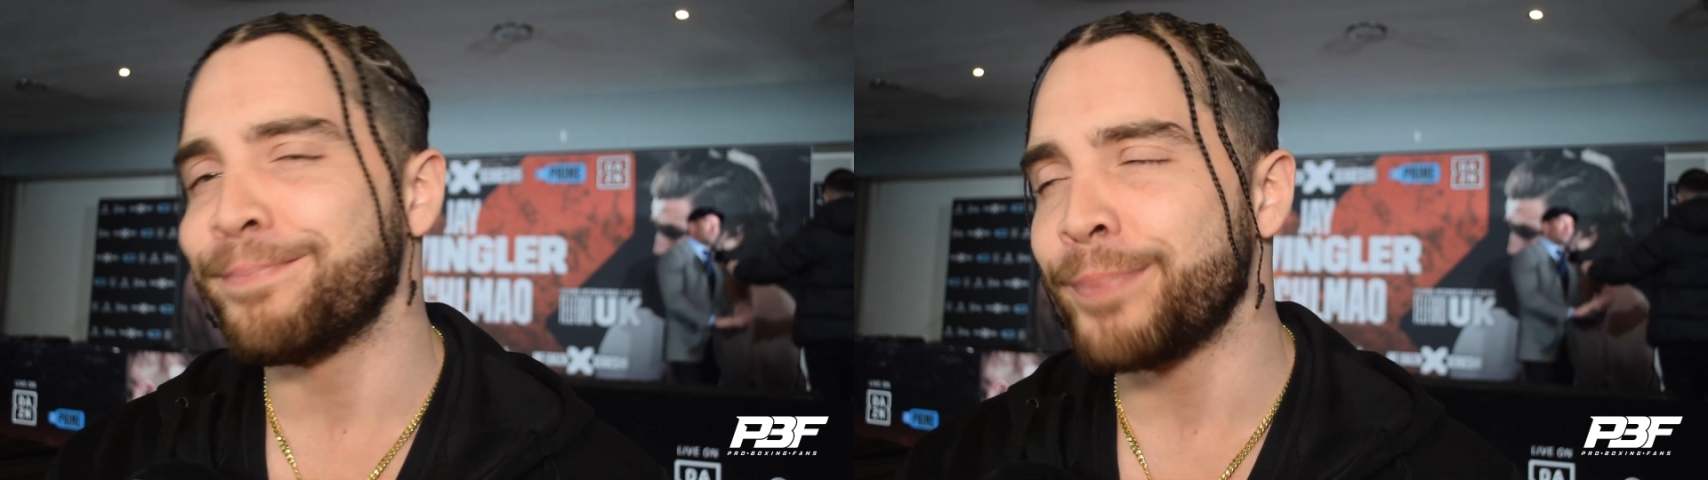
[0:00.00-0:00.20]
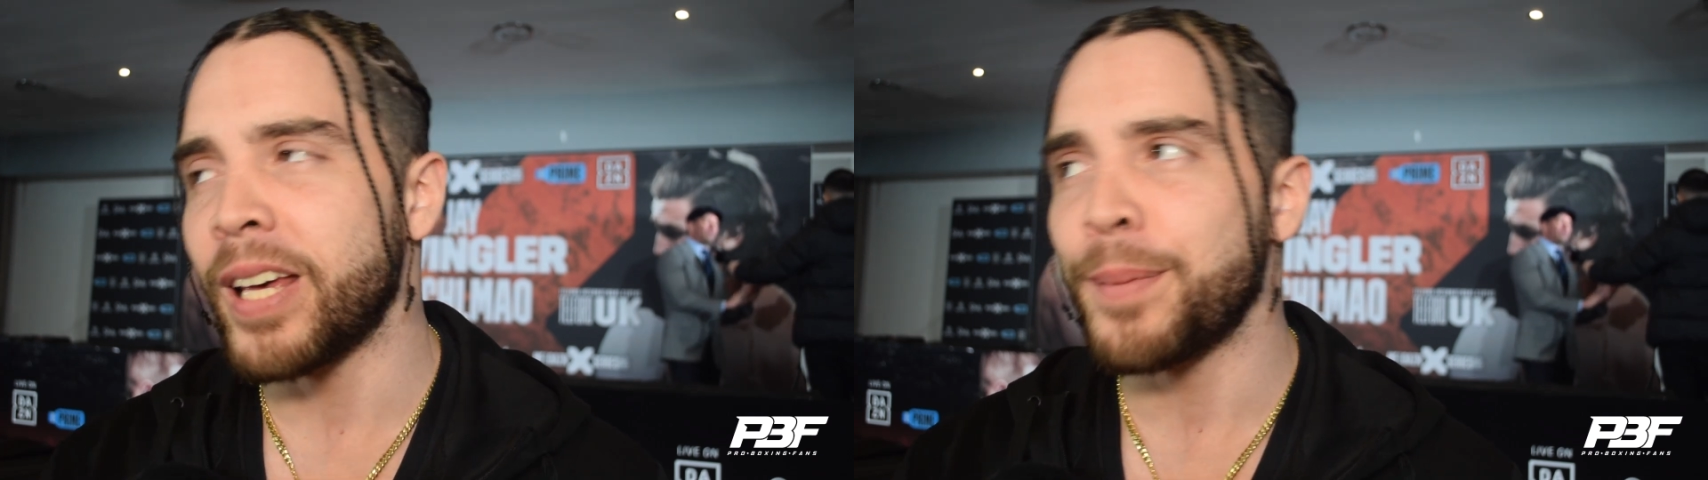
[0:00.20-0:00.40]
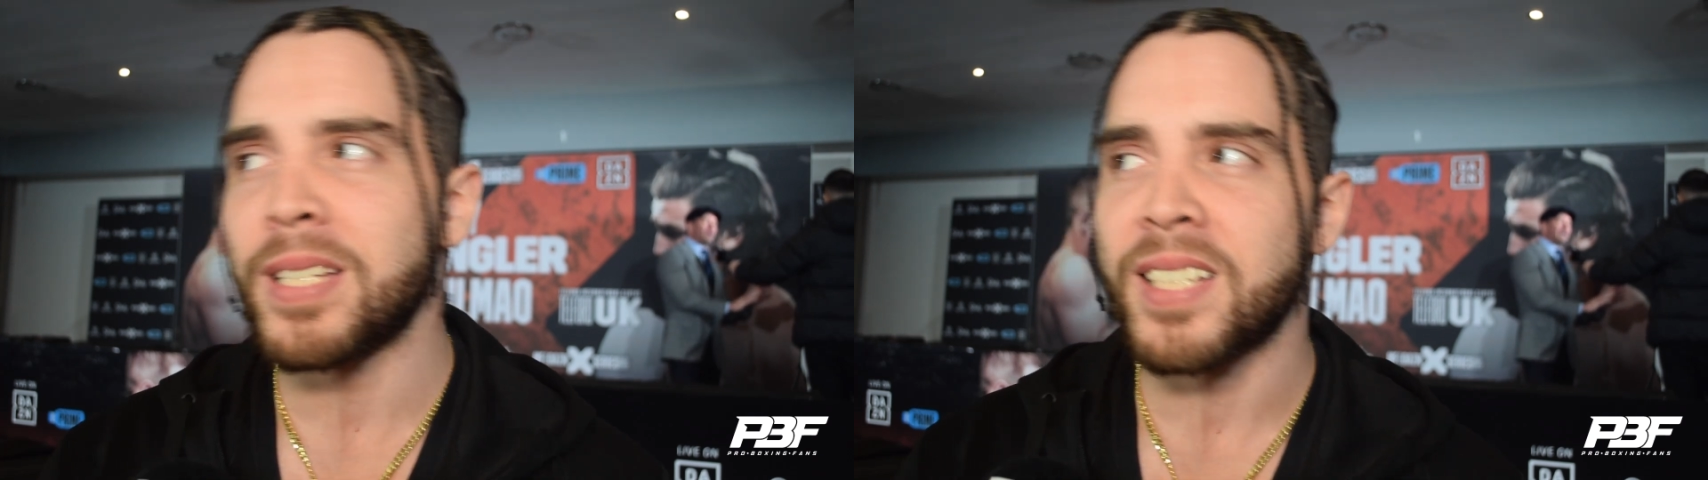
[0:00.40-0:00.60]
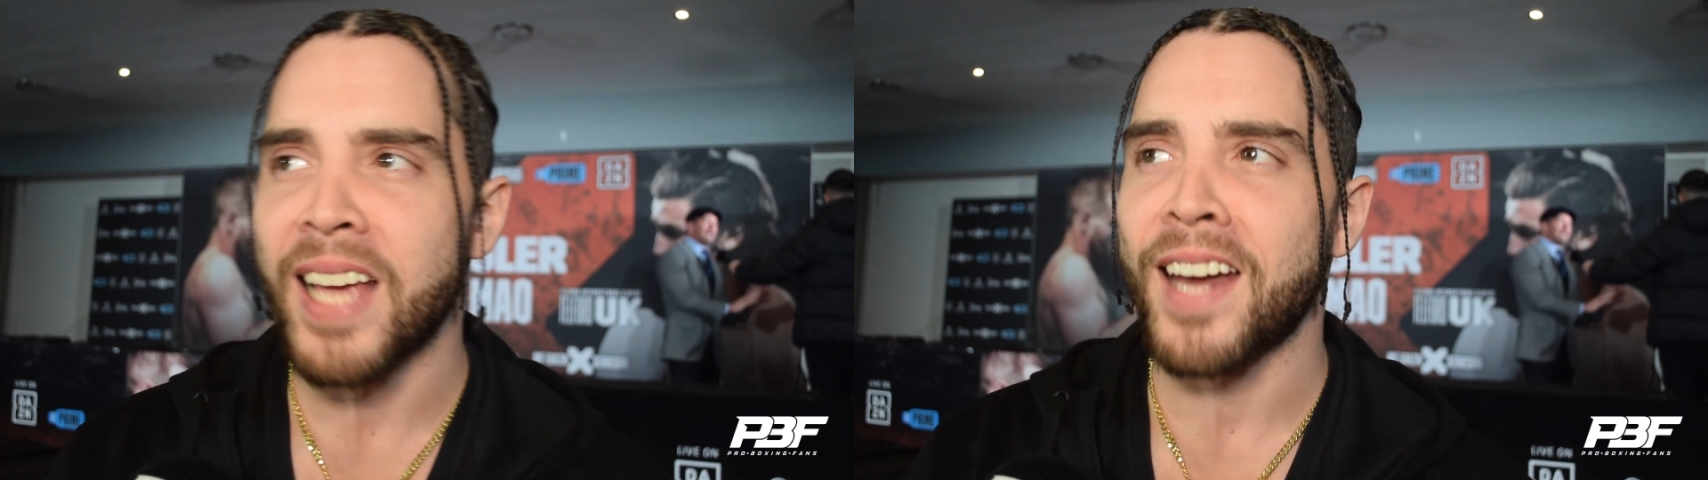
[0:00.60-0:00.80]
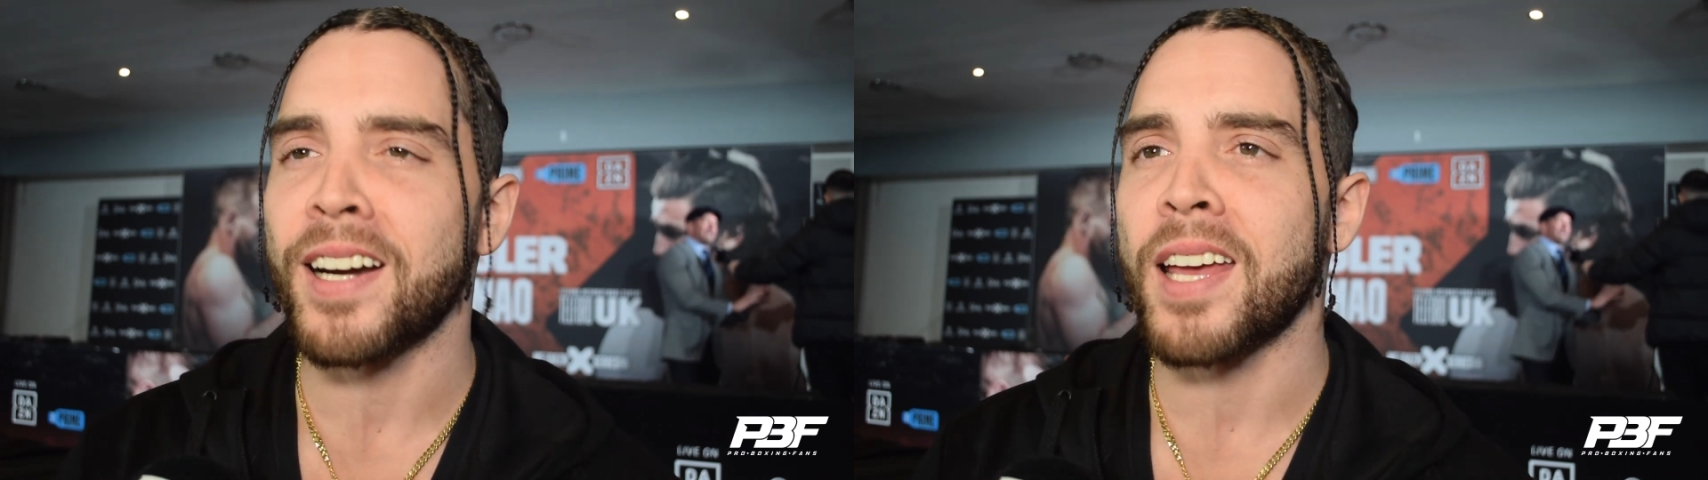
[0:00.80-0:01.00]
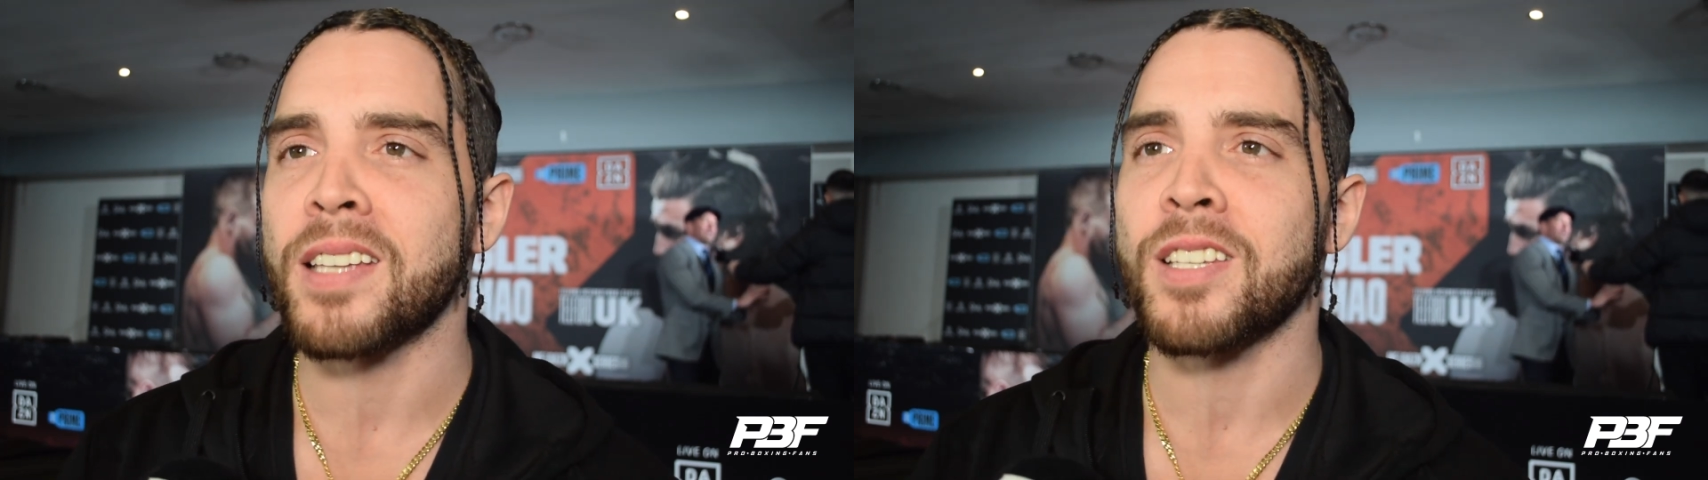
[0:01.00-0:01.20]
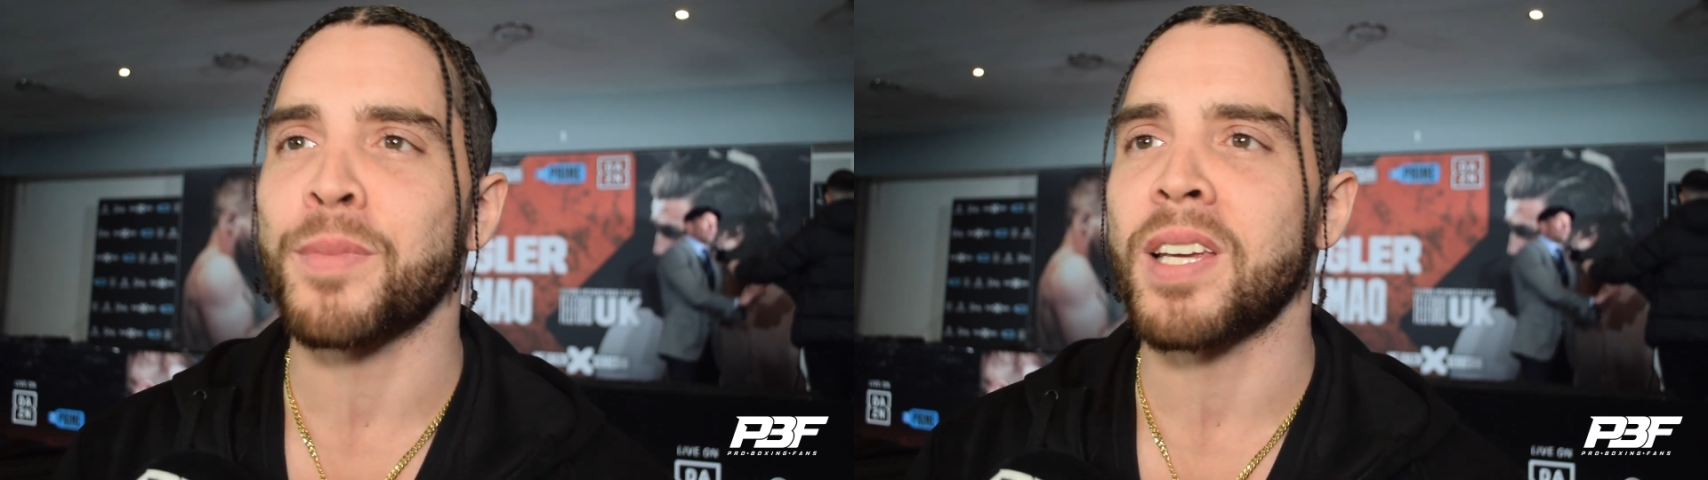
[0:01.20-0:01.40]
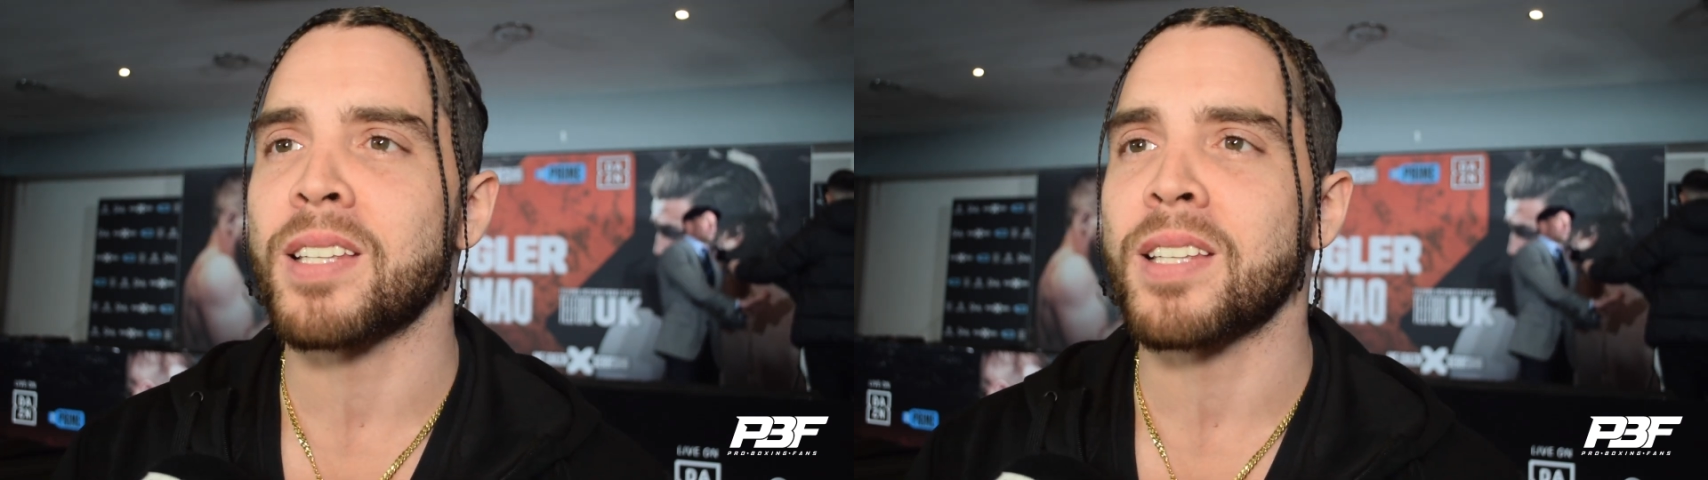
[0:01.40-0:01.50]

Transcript: maybe Saturday something